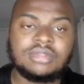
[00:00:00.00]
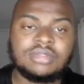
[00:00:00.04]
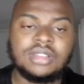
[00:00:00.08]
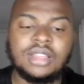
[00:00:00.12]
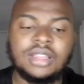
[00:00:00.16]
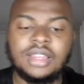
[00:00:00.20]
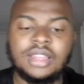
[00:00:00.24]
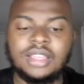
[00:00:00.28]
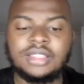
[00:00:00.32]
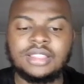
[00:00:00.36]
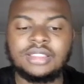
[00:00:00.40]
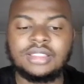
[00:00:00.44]

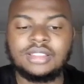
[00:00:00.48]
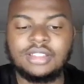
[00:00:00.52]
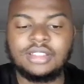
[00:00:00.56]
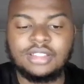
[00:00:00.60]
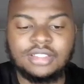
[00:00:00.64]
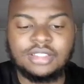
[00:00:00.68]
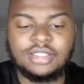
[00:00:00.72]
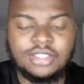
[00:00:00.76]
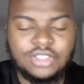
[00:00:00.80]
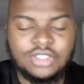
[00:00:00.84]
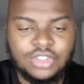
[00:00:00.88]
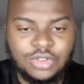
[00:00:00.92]
I like
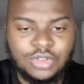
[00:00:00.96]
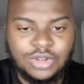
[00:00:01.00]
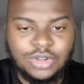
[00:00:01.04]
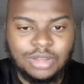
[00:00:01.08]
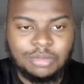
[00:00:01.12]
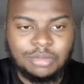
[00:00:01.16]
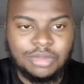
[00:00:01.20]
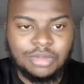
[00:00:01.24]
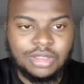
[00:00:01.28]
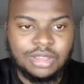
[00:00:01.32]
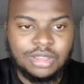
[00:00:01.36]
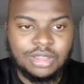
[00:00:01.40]
there's no
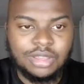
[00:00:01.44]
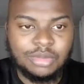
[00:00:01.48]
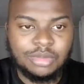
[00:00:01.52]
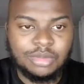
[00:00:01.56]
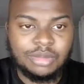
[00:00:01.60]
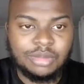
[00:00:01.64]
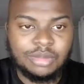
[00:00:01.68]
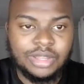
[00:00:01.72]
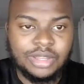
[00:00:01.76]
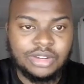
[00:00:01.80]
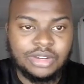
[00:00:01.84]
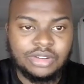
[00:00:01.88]
number here,
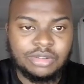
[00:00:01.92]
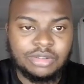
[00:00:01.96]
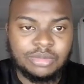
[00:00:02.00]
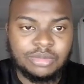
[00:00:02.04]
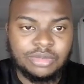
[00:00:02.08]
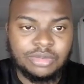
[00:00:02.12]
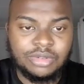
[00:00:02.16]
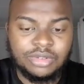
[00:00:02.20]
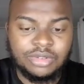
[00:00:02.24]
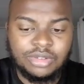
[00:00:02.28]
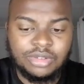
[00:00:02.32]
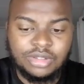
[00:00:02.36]
middle manager
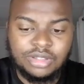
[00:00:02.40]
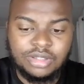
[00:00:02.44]
more.